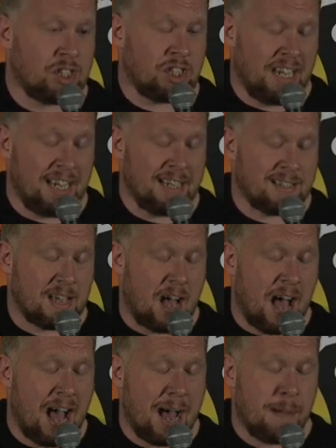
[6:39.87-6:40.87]
She is an
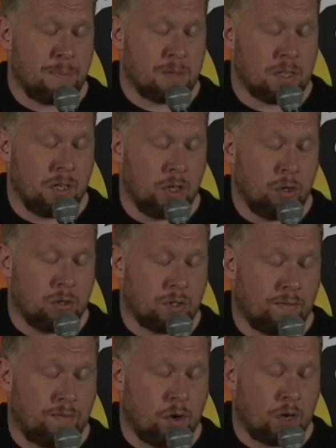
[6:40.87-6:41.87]
absolute
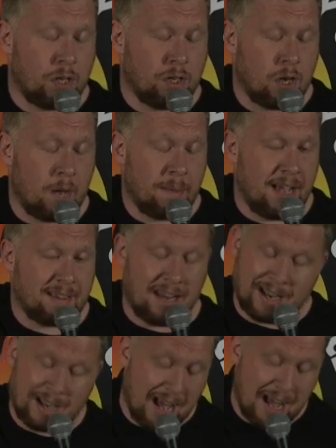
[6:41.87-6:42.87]
fucking knobhead, and
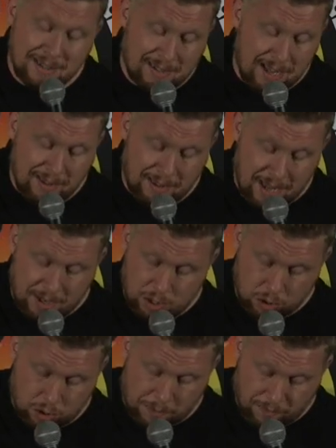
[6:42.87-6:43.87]
I can't stand there. She
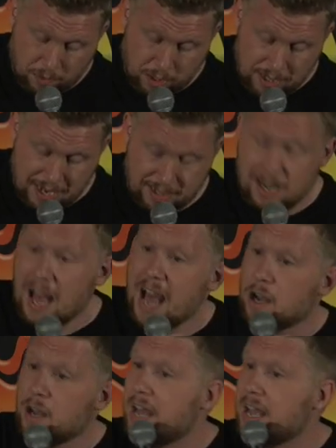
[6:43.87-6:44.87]
does me fucking head in. I
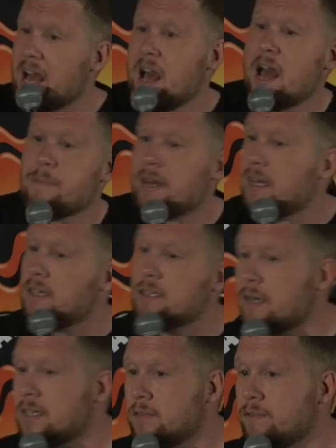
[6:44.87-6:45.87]
got yeah, yeah, Emma. Little
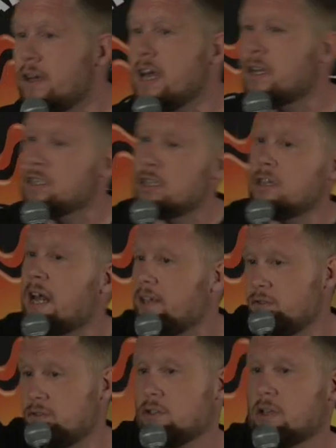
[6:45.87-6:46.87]
question for you, because you like
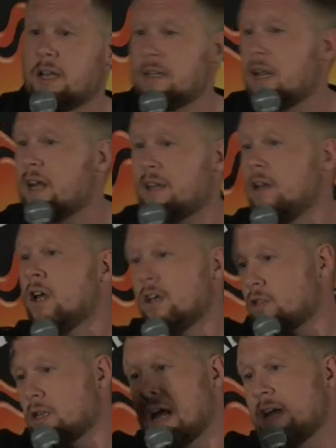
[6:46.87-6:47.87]
you just got in, like you
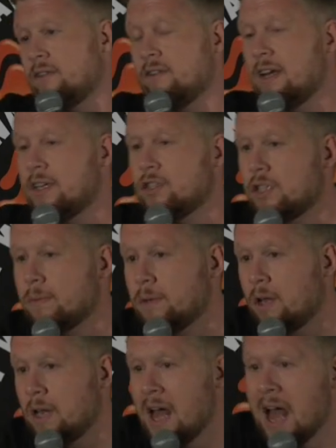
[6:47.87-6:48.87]
just got out of a relationship and
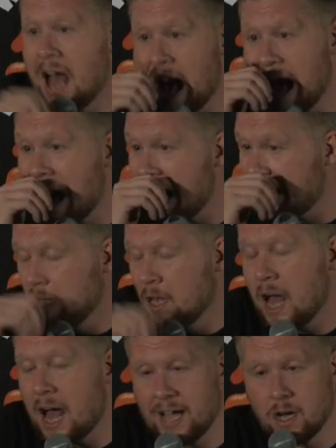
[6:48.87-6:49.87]
all that. I
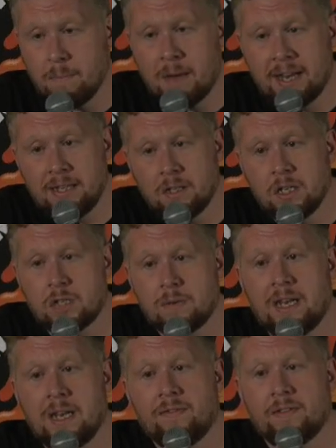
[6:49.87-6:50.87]
I got married on the
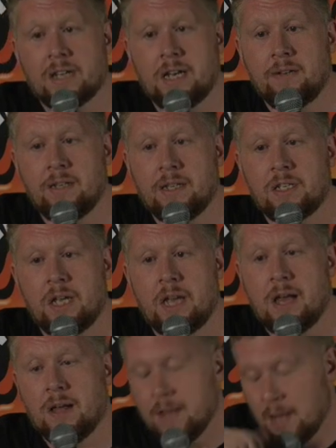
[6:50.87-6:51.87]
29th of January this
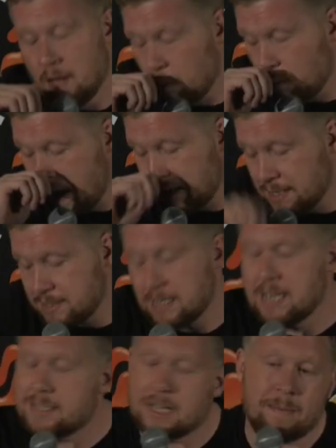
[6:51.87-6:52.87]
year. When is the
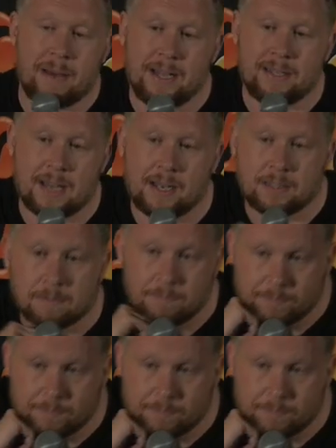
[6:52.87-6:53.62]
last time I had sex?